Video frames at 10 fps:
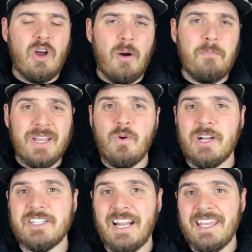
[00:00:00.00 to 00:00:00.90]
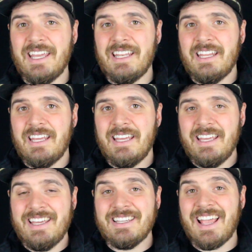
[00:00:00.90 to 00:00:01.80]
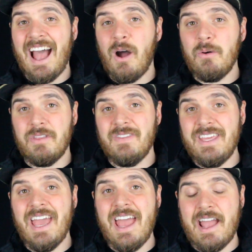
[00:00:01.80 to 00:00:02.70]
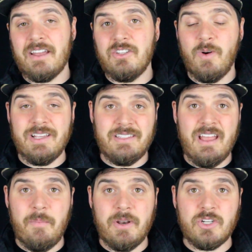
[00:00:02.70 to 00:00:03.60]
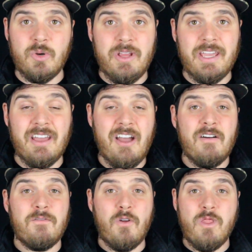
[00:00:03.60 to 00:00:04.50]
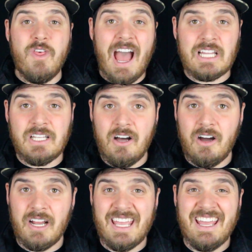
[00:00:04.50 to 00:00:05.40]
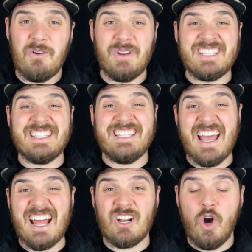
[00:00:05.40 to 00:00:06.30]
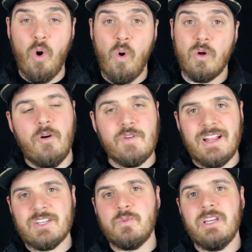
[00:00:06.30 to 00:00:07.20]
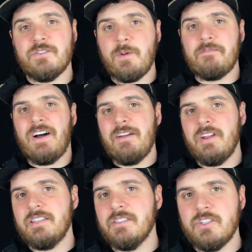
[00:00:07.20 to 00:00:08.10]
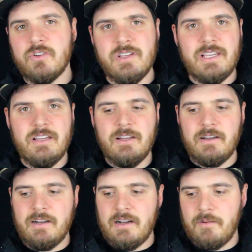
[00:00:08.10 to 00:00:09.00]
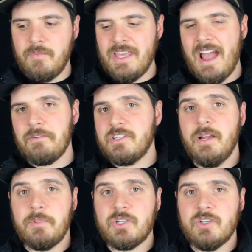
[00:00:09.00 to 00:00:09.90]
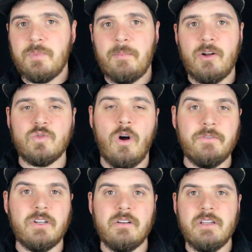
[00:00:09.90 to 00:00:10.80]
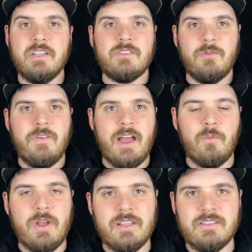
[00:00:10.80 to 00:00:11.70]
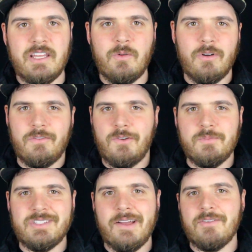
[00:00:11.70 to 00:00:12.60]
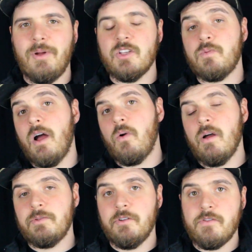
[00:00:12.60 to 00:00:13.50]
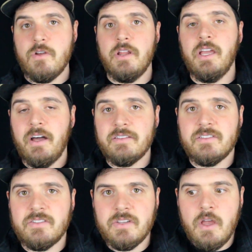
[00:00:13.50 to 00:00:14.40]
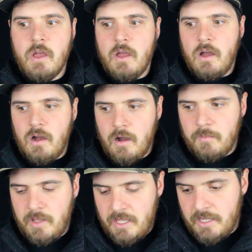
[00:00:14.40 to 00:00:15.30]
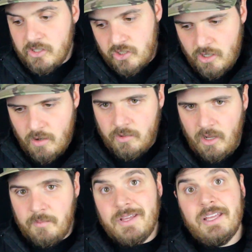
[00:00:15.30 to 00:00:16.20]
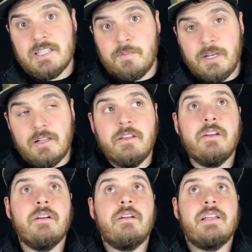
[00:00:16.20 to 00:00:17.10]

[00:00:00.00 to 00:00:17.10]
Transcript: a big question I get is how in the heck do I stay up in a tree for that long when it's that cold? Over the last week I've spent 5 nights in the tree. The average temperature has been about 12 degrees. We've had winds anywhere from 7 miles per hour up to 30 gusts. It has snowed on me, it's been clear,